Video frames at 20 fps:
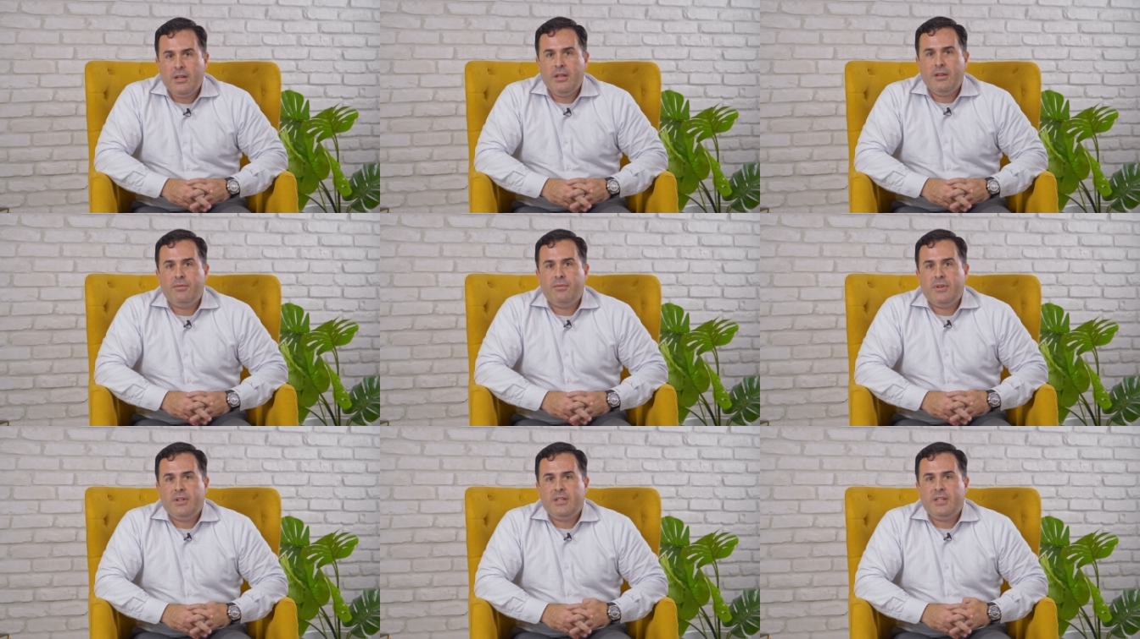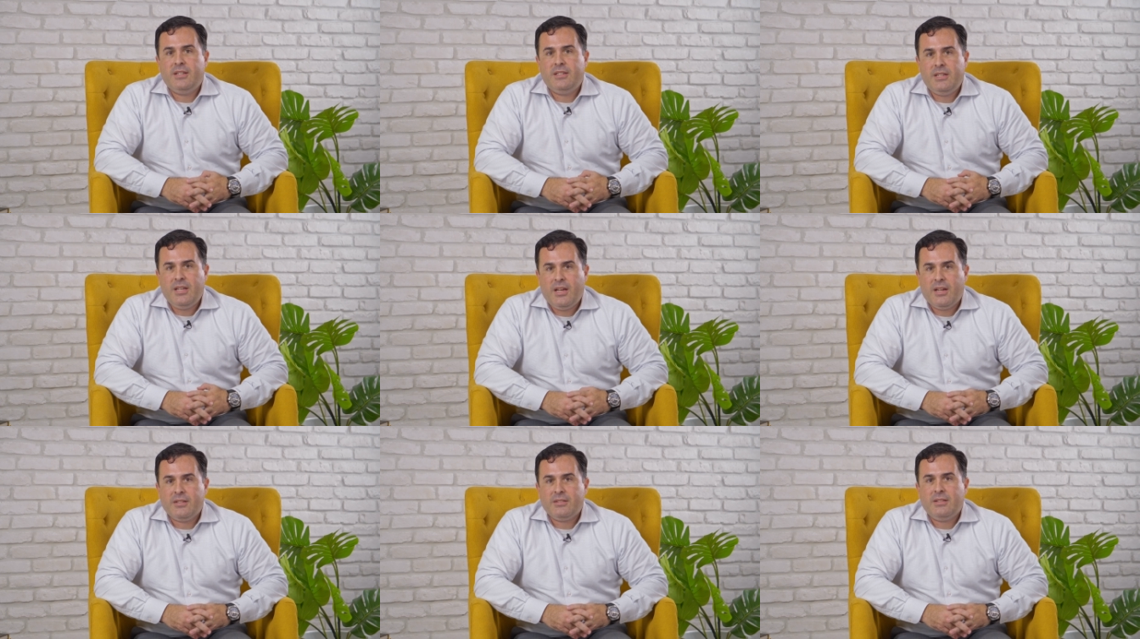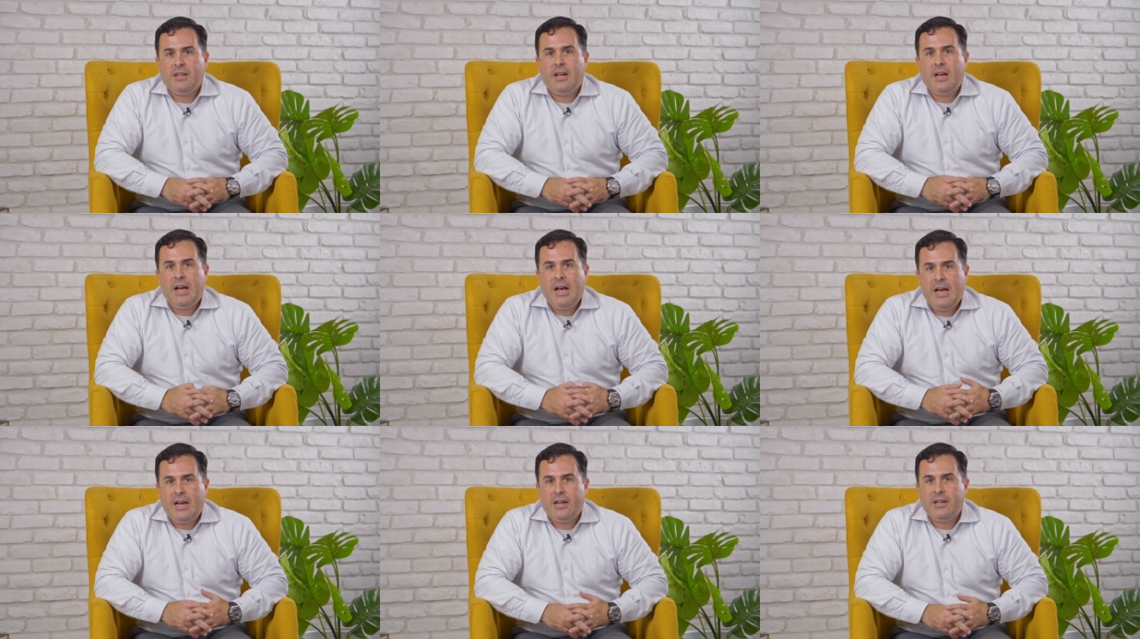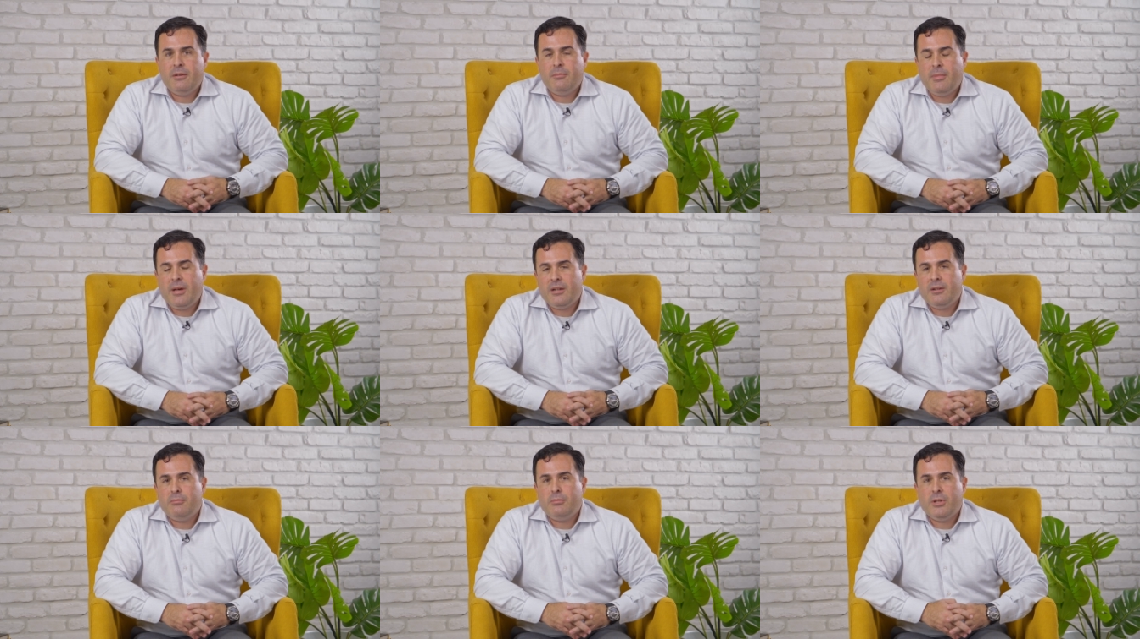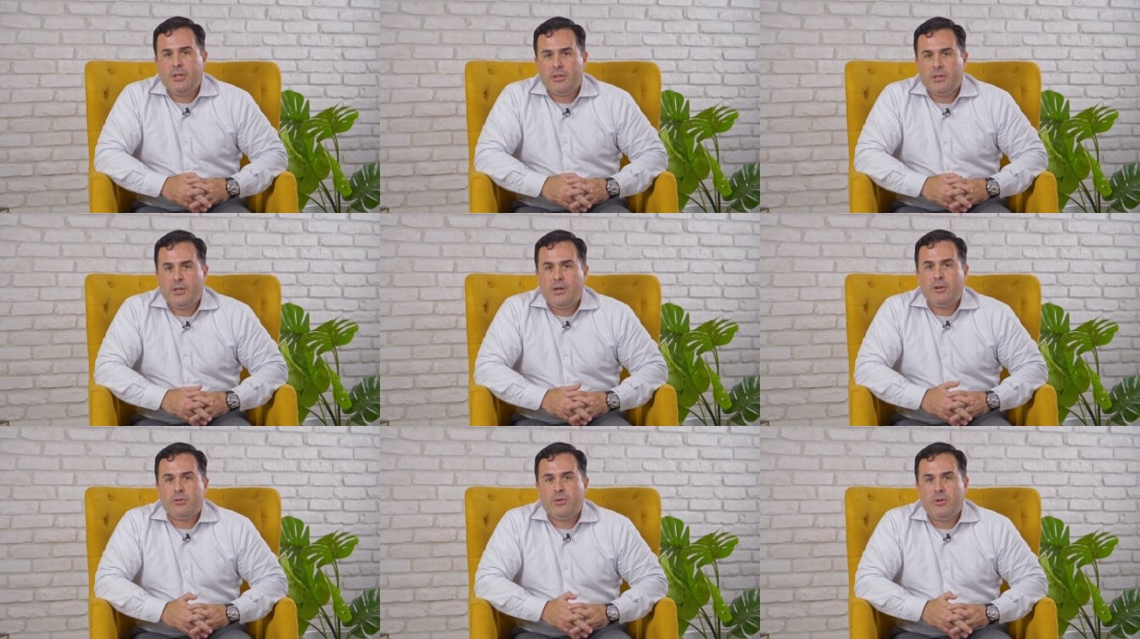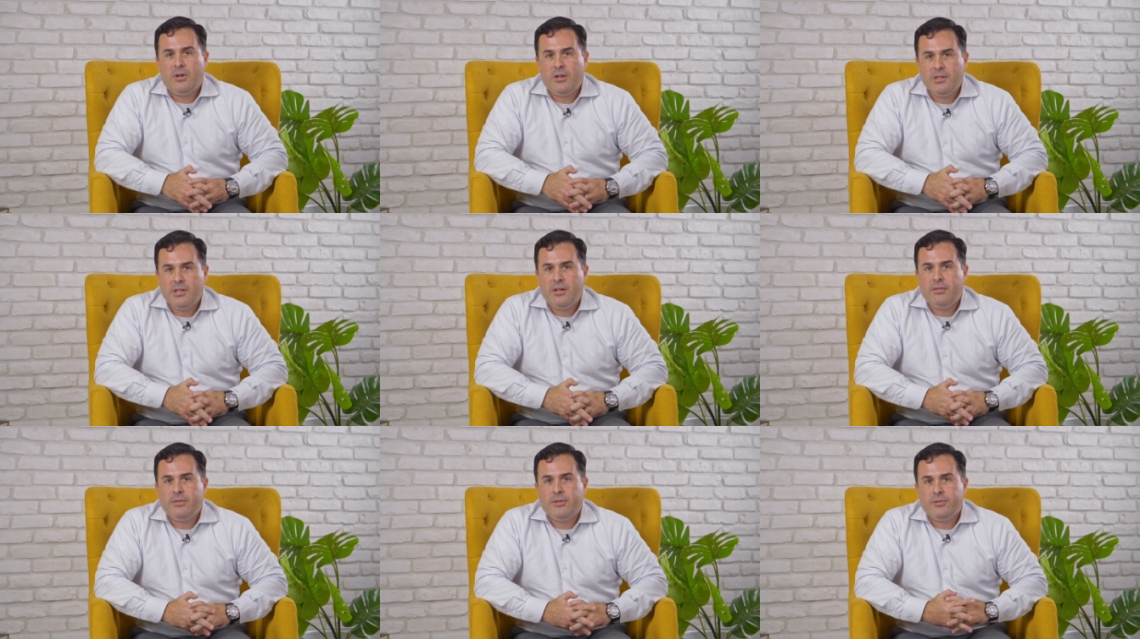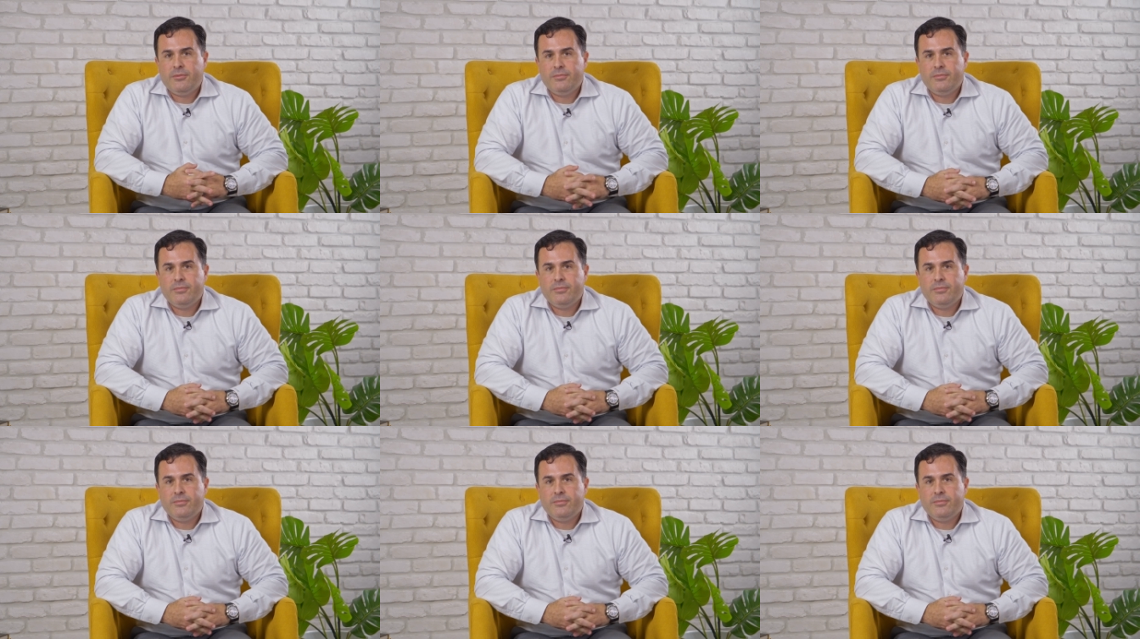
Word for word: if it detects a high amount of blood alcohol level.